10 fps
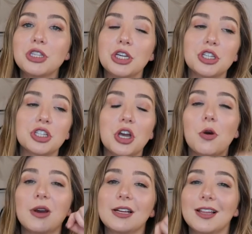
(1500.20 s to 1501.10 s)
So you can just
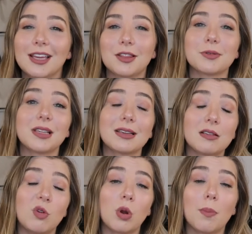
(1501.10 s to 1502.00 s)
go and click those
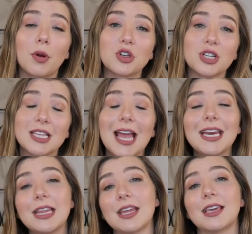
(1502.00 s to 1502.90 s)
links if you wanna purchase
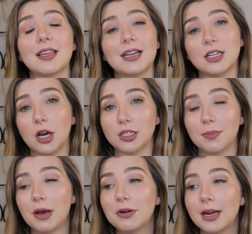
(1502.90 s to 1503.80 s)
anything that I talked
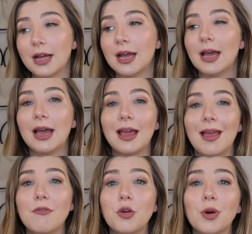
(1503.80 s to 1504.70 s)
about.
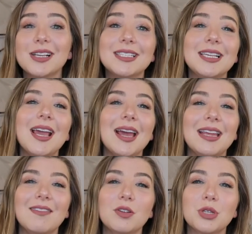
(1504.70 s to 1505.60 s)
If you wanna see
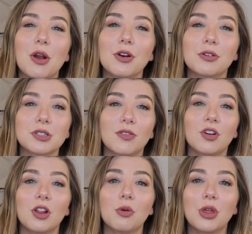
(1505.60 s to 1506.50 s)
any of those articles of
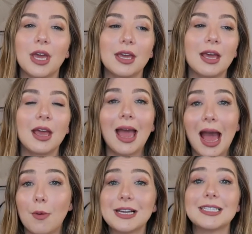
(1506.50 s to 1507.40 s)
clothing,
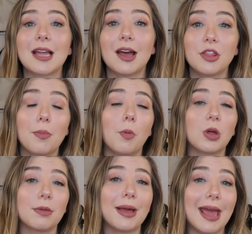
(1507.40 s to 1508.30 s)
how I style them
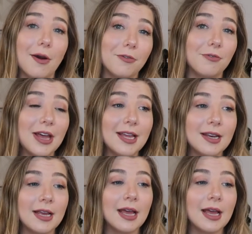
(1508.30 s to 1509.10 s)
with my outfit,